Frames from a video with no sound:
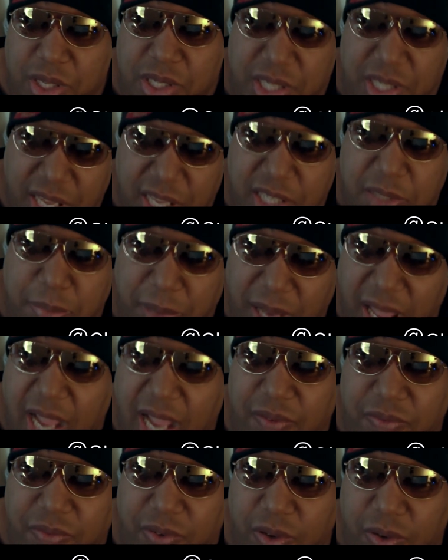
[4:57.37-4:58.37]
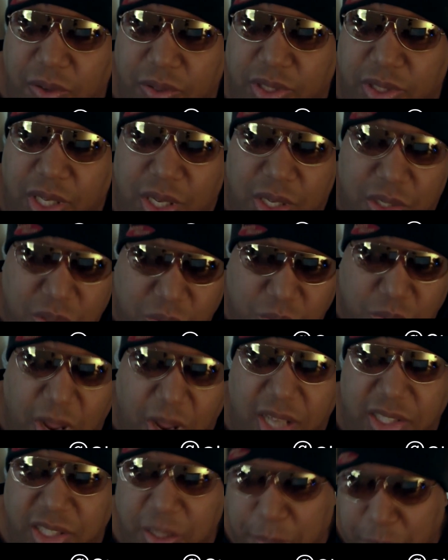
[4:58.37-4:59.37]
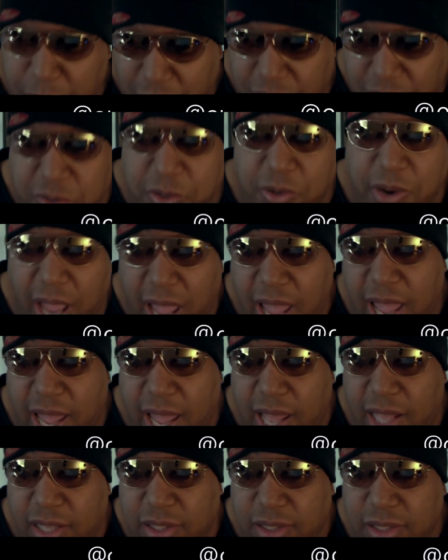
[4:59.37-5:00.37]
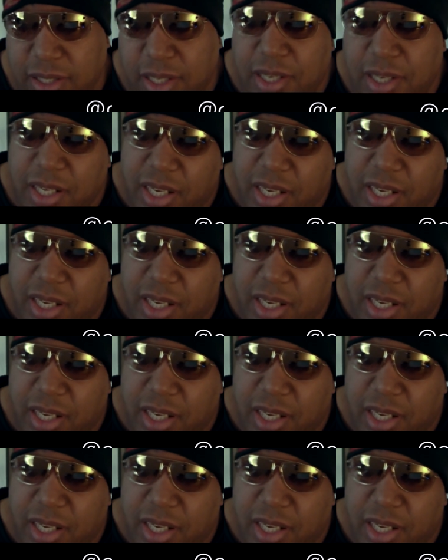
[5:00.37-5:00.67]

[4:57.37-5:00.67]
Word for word: yes, black folks, to rise up off their ass